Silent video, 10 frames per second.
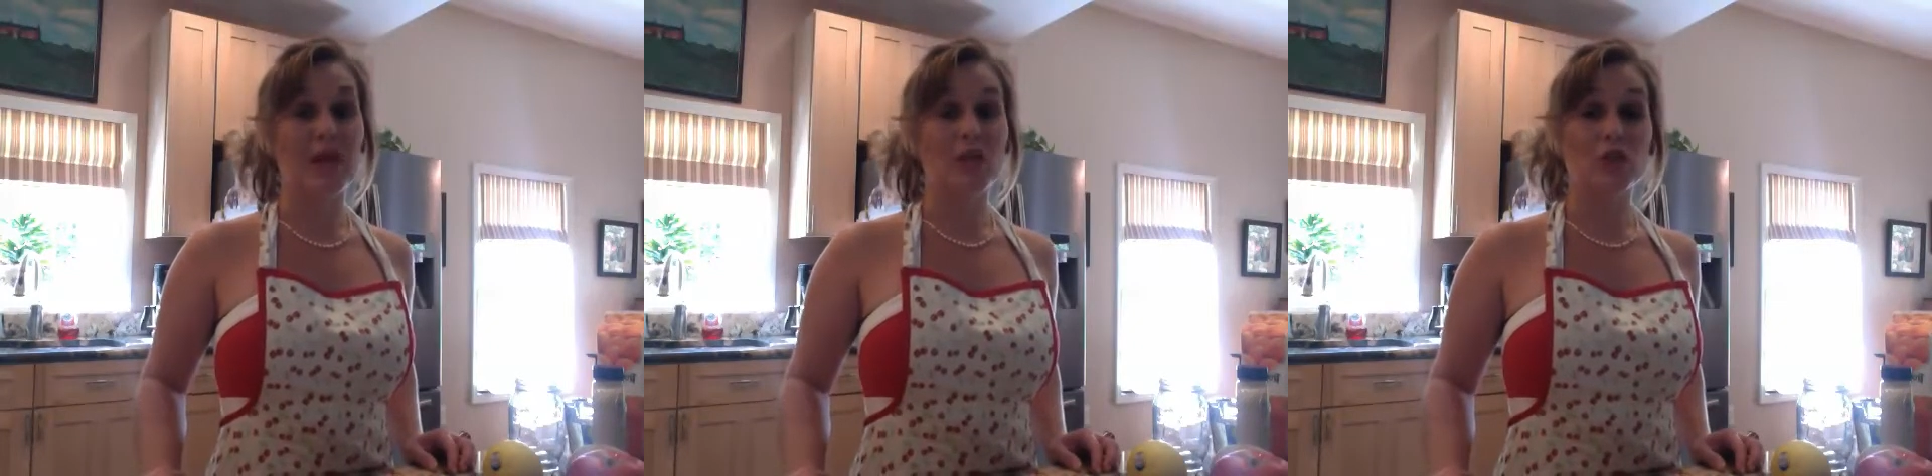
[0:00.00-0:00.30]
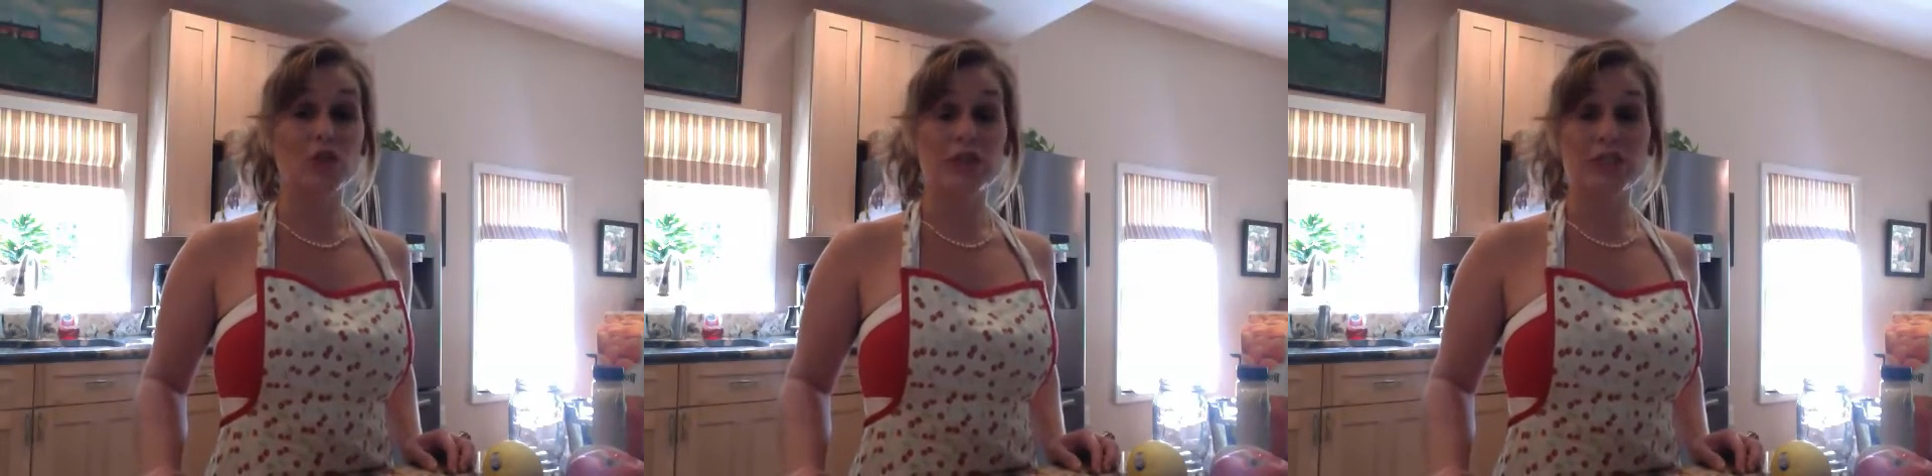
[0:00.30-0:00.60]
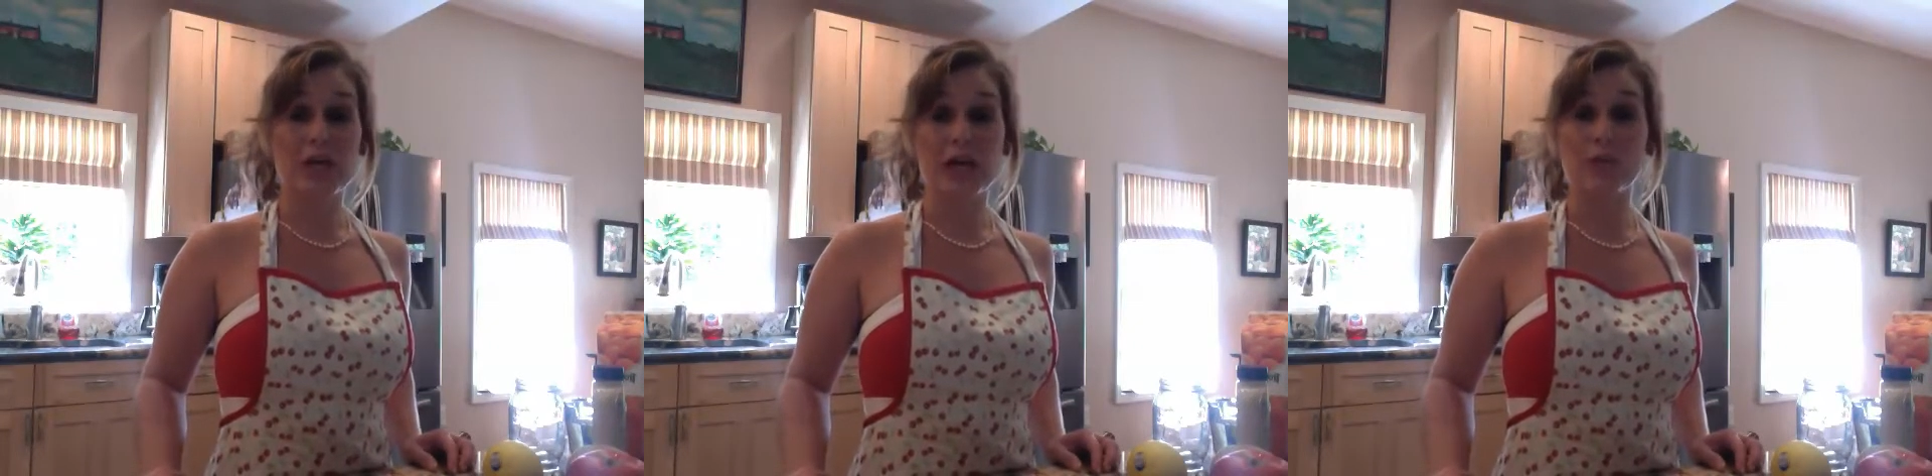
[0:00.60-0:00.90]
Julia
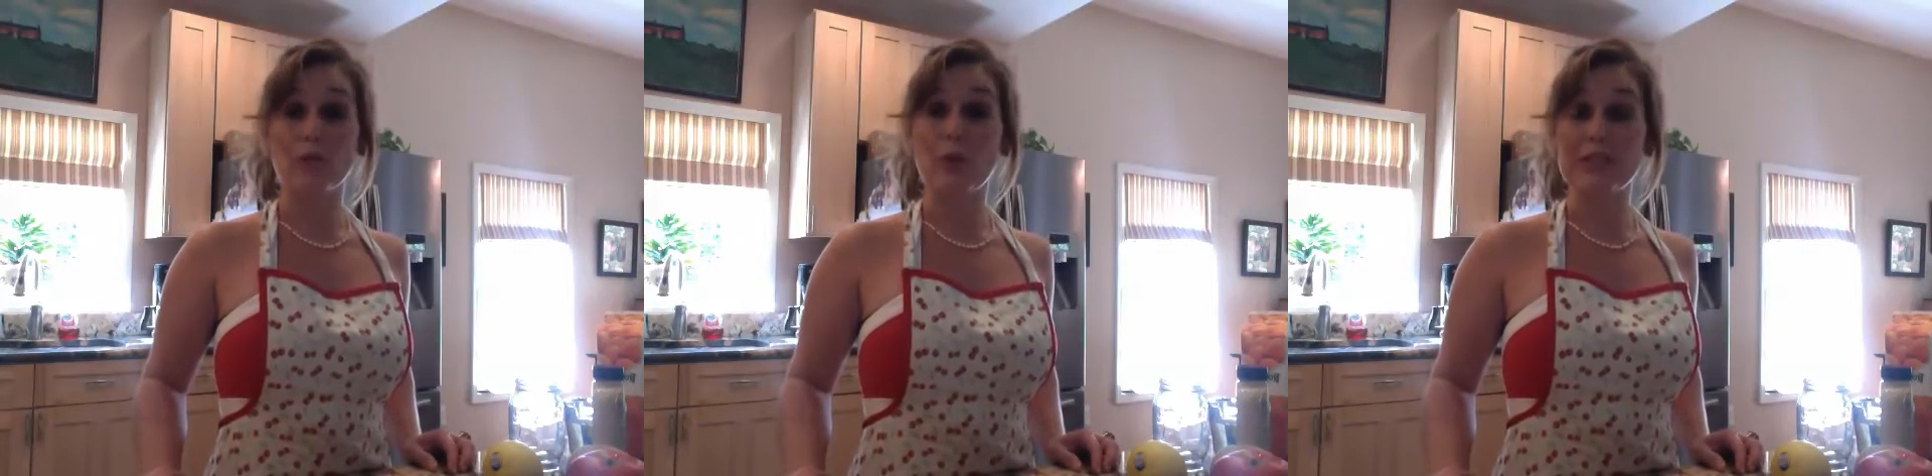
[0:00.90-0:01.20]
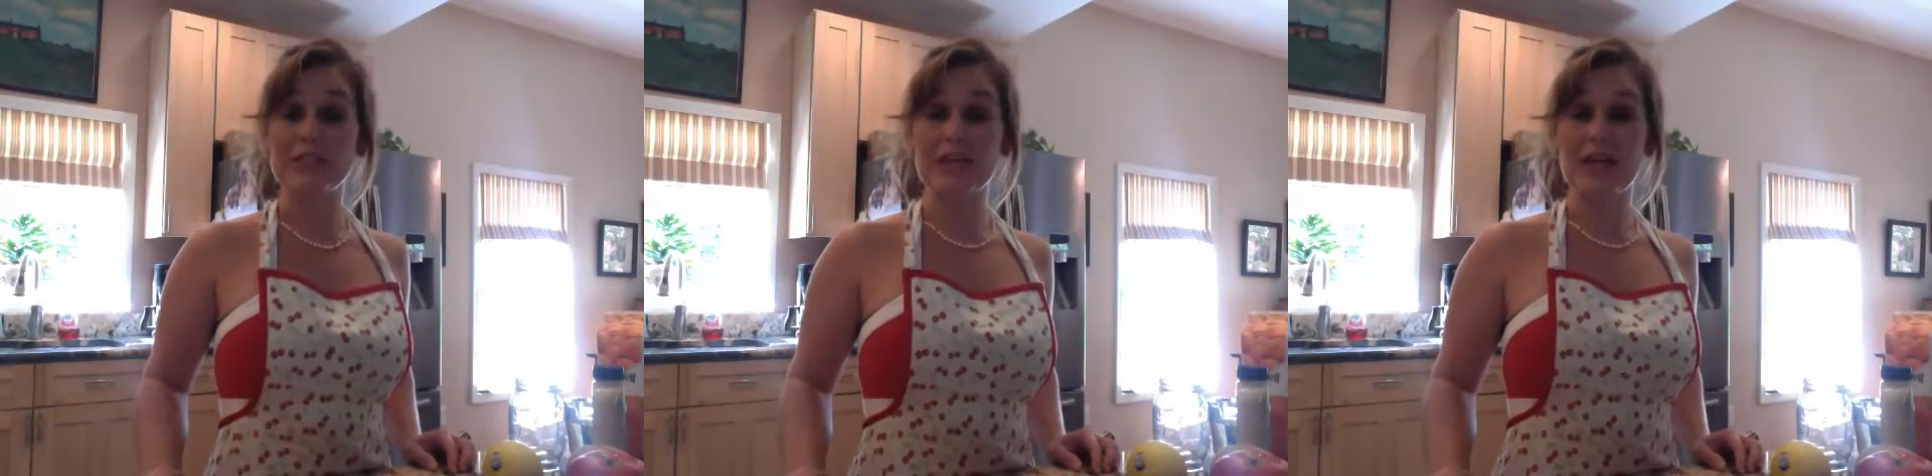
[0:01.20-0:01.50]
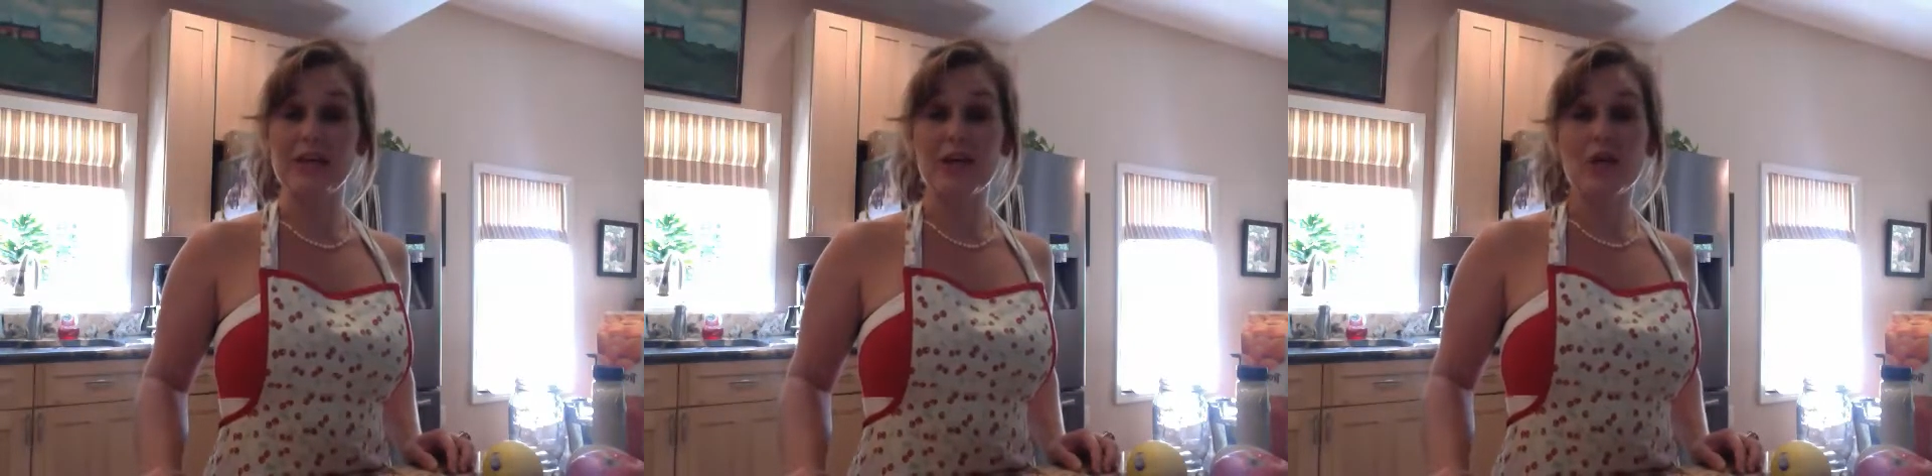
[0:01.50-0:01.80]
Child once said,